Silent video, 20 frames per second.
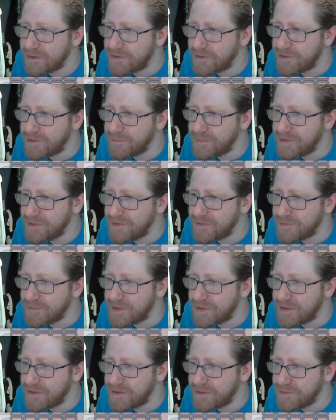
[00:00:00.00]
copy to
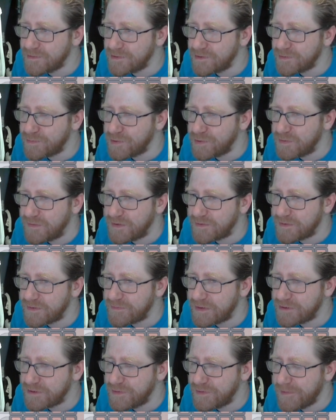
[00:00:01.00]
make another purple
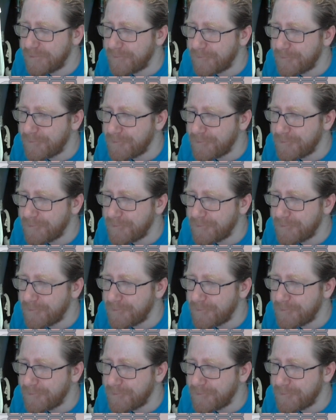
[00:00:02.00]
factory.